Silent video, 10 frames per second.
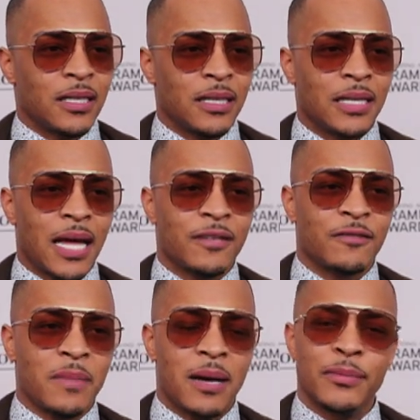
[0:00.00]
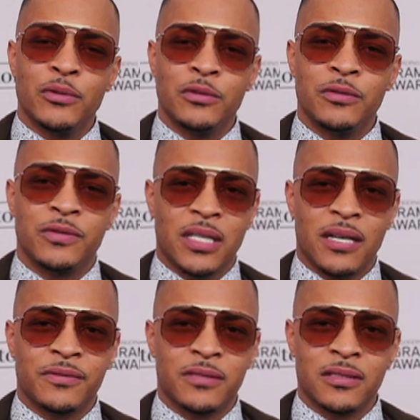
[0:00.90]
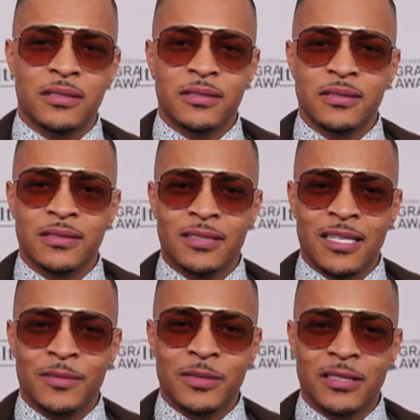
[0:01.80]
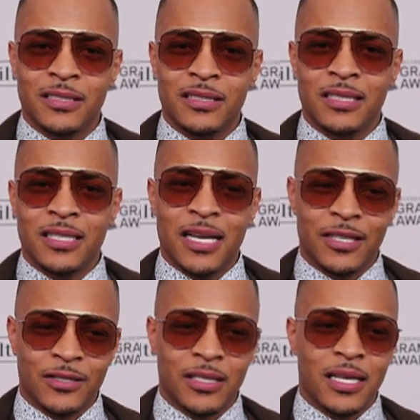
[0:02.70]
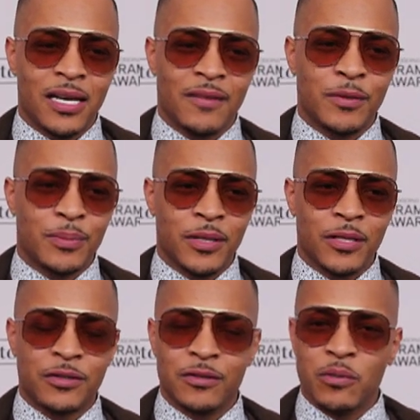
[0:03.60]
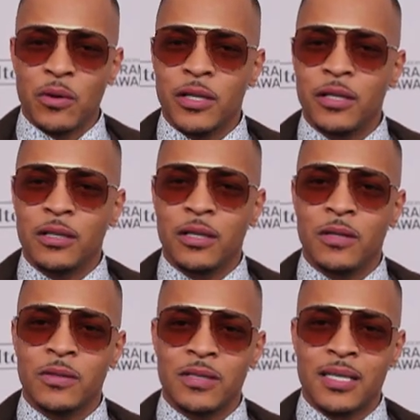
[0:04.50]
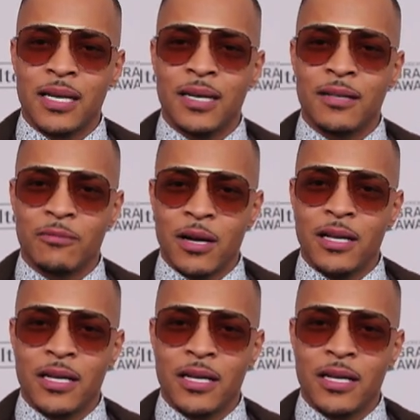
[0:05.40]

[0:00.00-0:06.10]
a lot of my moves after. Yeah, I mean, and actually have the pleasure of working alongside right